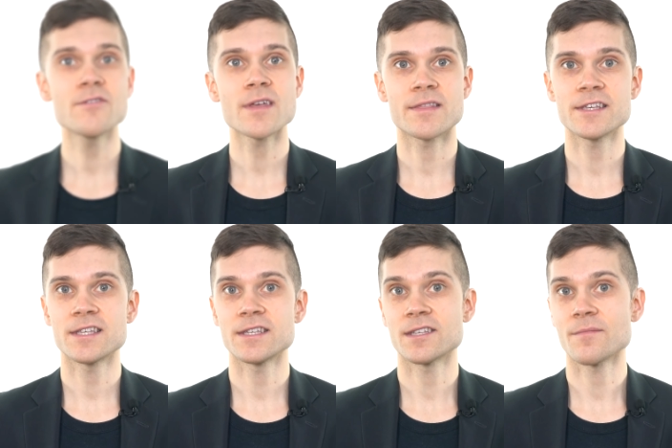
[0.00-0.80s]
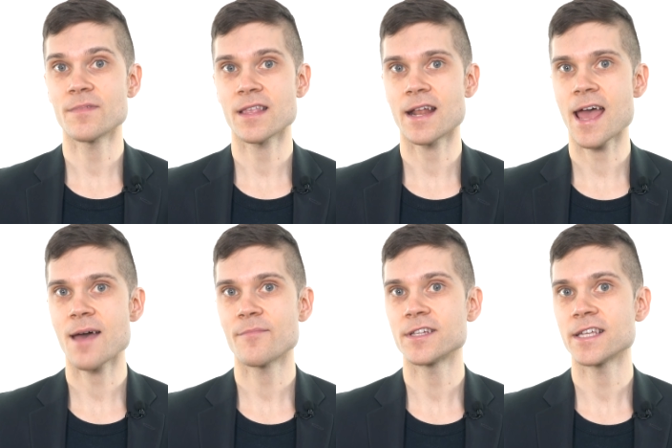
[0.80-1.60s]
you that this is something that
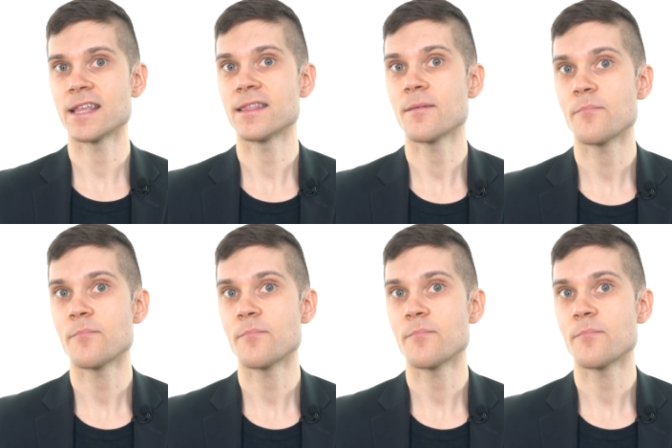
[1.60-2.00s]
happened in the